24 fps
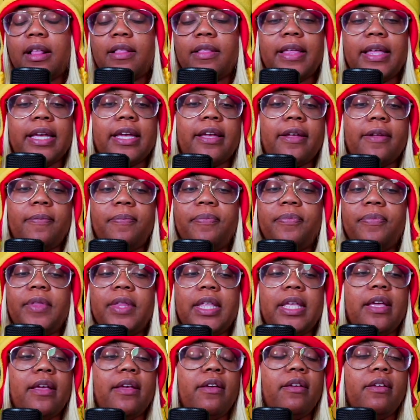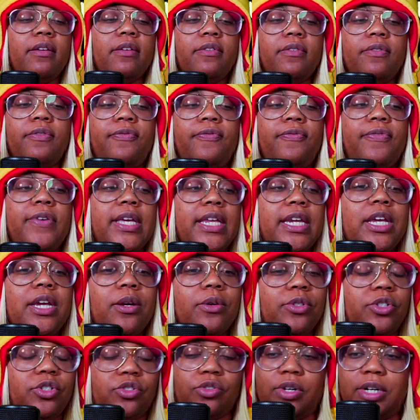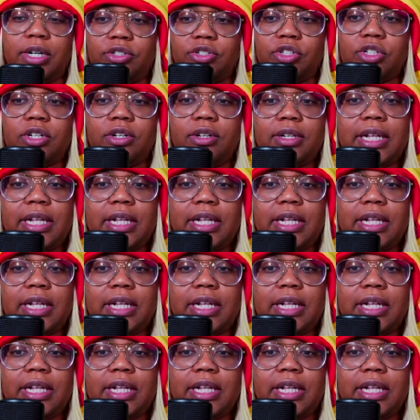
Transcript: like video structure.